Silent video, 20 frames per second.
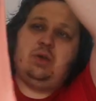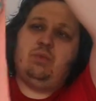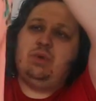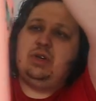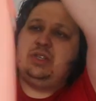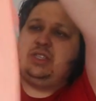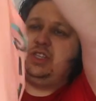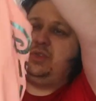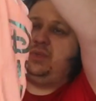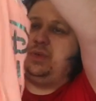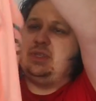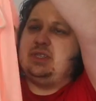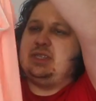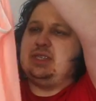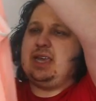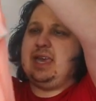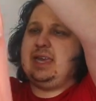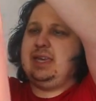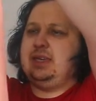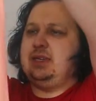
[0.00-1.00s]
What does this one
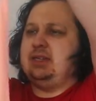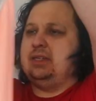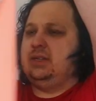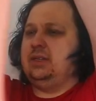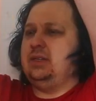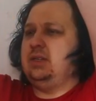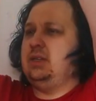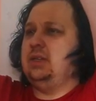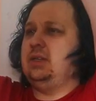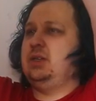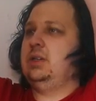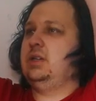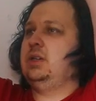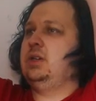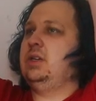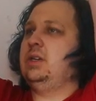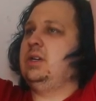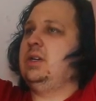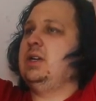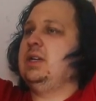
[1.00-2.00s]
say?
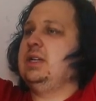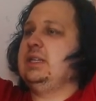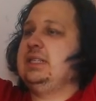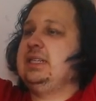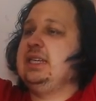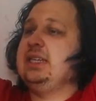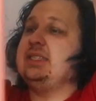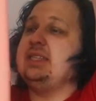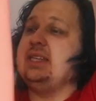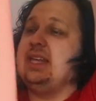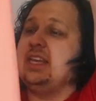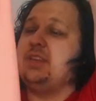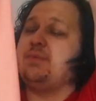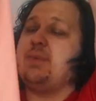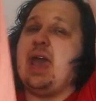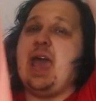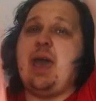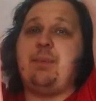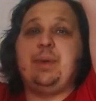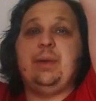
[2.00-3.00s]
Disney is
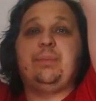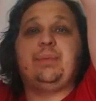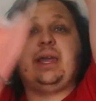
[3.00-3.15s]
my happy